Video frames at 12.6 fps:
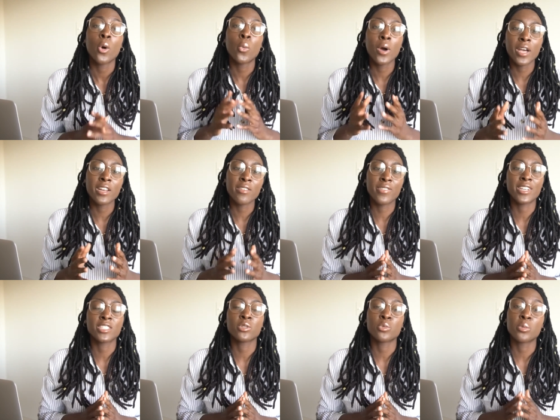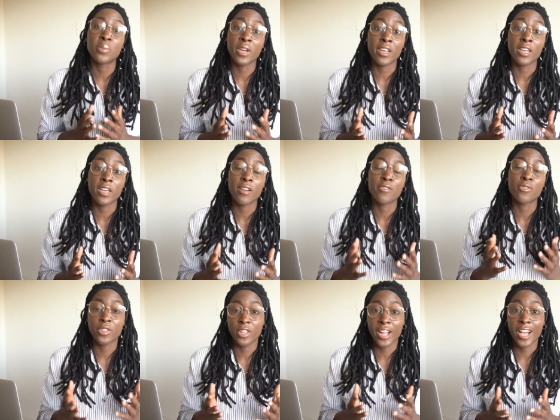what an investor would pay
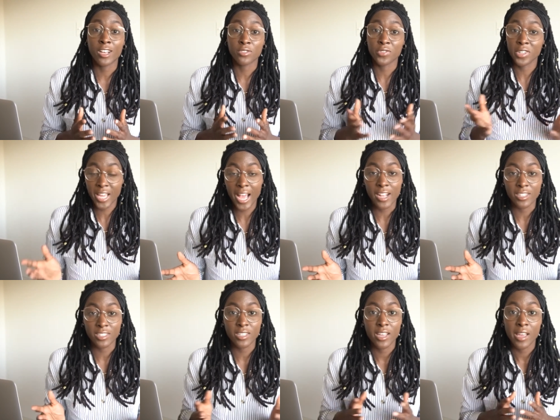for their house for cash.